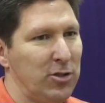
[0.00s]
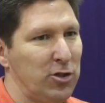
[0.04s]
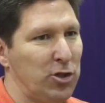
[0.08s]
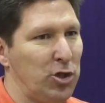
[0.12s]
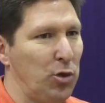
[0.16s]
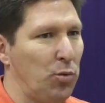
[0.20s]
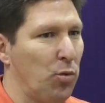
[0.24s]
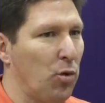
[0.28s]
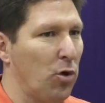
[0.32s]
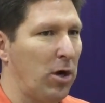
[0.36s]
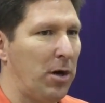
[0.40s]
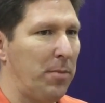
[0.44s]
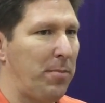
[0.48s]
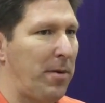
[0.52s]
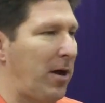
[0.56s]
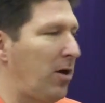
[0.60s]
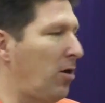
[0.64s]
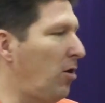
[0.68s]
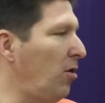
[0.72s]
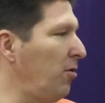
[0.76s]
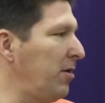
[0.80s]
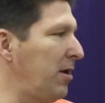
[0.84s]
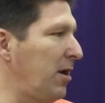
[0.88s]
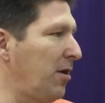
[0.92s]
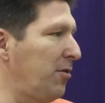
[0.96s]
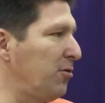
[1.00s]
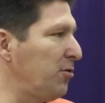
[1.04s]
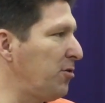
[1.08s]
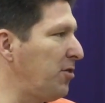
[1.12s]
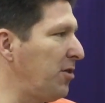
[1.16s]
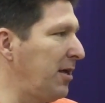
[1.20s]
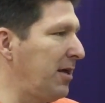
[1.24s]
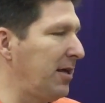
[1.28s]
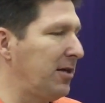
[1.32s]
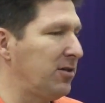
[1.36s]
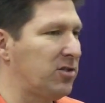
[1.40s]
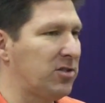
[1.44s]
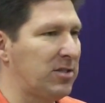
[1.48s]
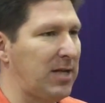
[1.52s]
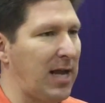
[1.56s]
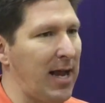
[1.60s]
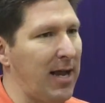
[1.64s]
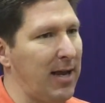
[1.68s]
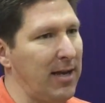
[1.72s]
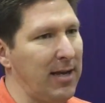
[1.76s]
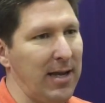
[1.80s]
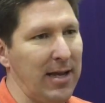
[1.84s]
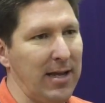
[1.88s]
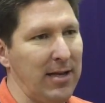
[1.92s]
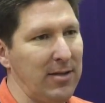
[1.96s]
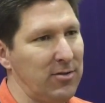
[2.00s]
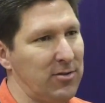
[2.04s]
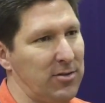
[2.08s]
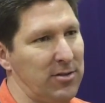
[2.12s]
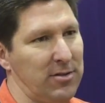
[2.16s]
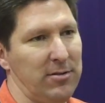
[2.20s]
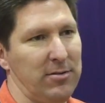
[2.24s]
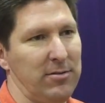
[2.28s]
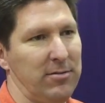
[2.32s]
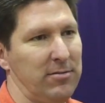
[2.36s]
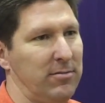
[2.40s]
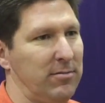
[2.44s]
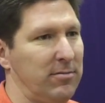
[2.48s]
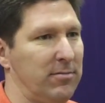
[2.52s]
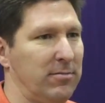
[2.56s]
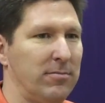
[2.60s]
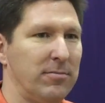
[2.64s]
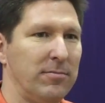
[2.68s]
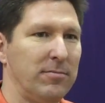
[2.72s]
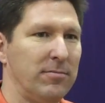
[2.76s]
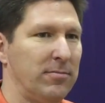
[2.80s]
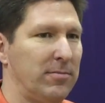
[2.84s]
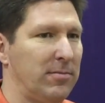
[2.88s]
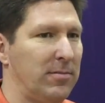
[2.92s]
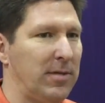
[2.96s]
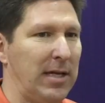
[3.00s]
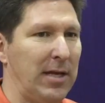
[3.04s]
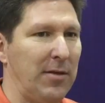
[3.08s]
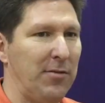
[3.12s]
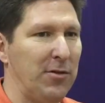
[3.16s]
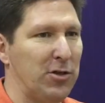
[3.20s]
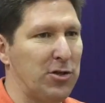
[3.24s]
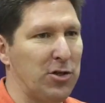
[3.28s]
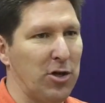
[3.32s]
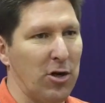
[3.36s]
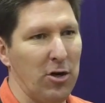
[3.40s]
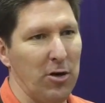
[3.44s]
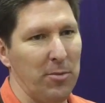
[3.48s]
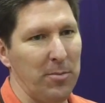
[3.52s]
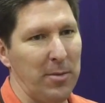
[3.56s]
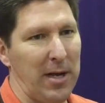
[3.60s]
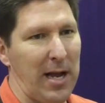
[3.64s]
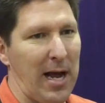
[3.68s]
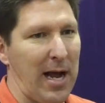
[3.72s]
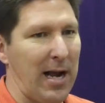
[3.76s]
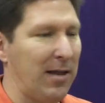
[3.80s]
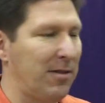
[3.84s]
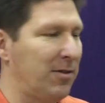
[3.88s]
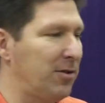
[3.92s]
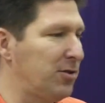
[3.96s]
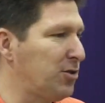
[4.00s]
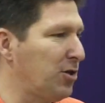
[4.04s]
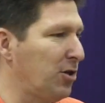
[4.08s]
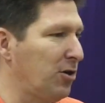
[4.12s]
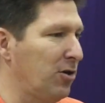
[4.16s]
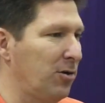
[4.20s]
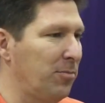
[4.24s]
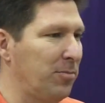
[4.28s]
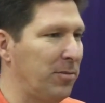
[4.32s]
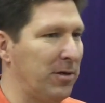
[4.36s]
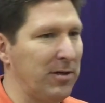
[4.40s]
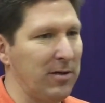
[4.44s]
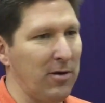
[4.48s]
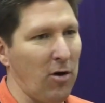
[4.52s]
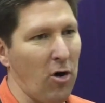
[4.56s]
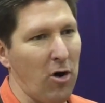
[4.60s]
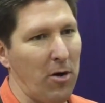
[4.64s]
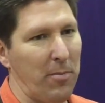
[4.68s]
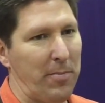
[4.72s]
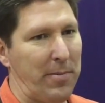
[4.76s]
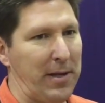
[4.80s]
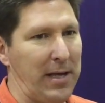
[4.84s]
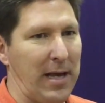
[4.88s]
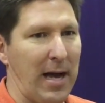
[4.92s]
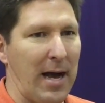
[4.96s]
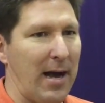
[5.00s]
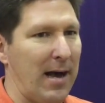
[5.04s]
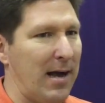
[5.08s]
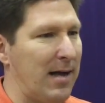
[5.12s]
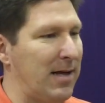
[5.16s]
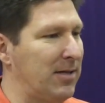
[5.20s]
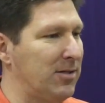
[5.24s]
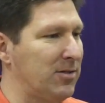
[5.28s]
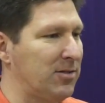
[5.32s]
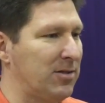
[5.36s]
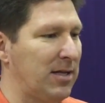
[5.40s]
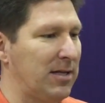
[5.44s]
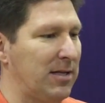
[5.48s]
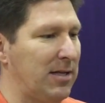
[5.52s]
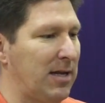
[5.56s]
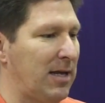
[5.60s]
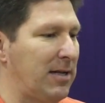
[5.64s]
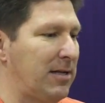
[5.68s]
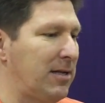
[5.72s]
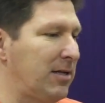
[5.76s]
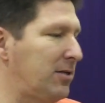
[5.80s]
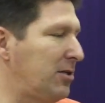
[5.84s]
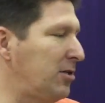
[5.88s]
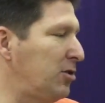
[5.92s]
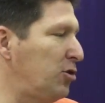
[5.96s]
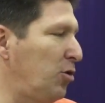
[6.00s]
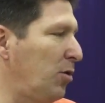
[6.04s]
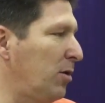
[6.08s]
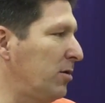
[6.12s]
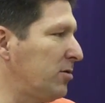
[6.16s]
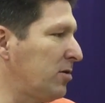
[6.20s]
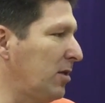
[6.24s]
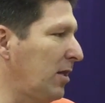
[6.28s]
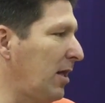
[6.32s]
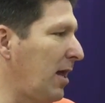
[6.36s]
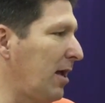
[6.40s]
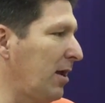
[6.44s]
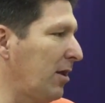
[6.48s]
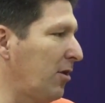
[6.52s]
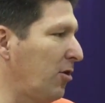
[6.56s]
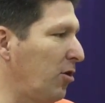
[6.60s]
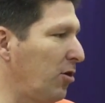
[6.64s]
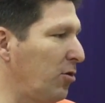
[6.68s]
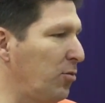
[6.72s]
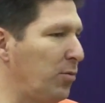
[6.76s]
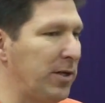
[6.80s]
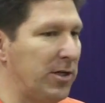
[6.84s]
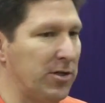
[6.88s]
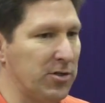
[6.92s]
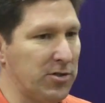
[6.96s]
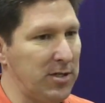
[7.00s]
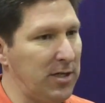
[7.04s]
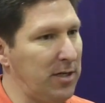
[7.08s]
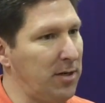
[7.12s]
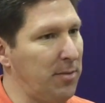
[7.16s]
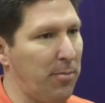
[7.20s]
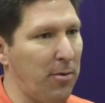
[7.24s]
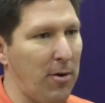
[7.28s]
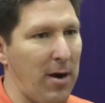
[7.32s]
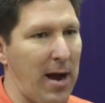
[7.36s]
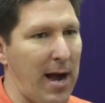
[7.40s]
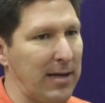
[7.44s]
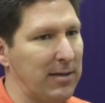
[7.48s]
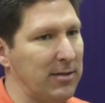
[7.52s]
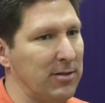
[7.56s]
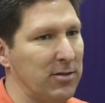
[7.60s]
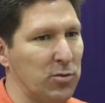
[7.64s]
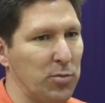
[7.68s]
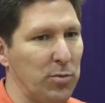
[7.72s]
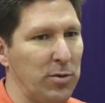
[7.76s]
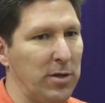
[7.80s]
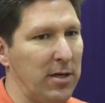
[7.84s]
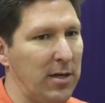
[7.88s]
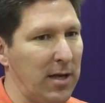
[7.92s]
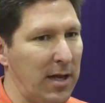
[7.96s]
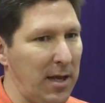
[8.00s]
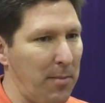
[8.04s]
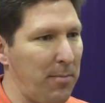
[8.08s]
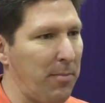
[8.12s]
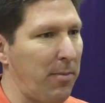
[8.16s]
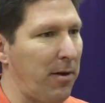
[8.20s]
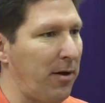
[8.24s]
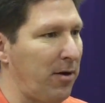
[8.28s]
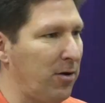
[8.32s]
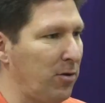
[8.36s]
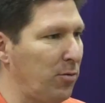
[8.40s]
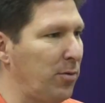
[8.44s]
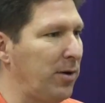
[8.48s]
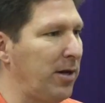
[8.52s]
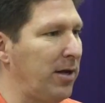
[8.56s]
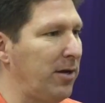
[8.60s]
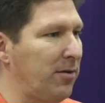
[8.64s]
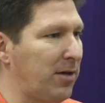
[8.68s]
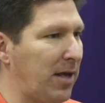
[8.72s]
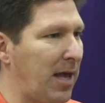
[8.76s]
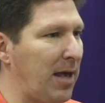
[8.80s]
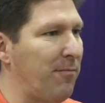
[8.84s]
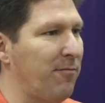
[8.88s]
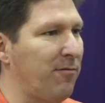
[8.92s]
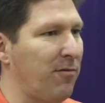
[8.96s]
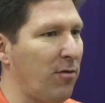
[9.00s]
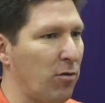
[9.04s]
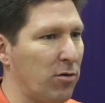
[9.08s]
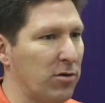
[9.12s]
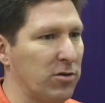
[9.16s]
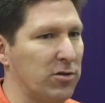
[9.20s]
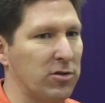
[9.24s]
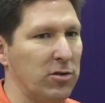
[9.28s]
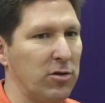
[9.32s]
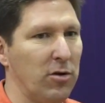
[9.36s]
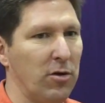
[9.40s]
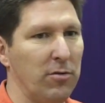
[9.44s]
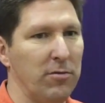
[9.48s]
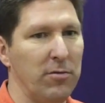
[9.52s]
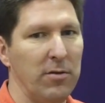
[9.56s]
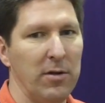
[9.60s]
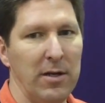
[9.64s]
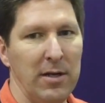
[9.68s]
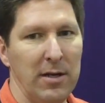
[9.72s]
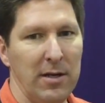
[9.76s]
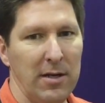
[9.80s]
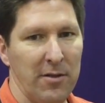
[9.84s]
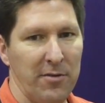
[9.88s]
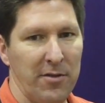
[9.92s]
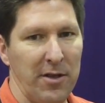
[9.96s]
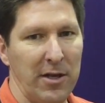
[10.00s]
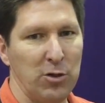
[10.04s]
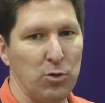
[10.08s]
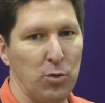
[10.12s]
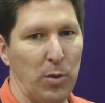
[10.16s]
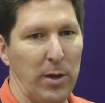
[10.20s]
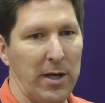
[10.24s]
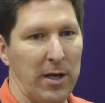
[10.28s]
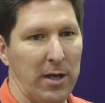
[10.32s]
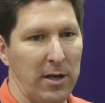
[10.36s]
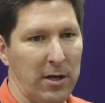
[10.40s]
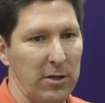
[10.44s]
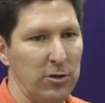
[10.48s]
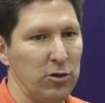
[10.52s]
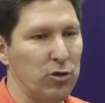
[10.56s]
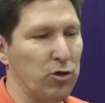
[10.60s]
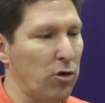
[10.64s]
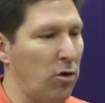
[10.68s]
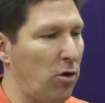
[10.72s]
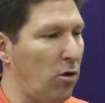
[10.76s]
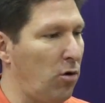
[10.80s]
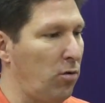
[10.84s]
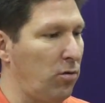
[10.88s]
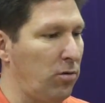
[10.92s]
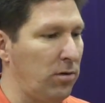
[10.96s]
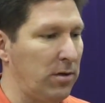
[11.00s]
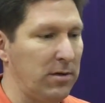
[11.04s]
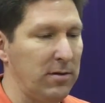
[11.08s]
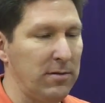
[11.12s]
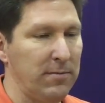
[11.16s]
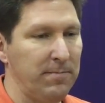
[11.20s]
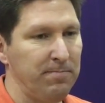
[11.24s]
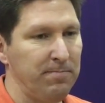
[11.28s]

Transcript: too worried about all the other things, standings and in the tournament, out of the tournament, RPIs. That, that doesn't do us a lot of good. We just need to practice. We need to get better. We need to keep focusing on things we can control and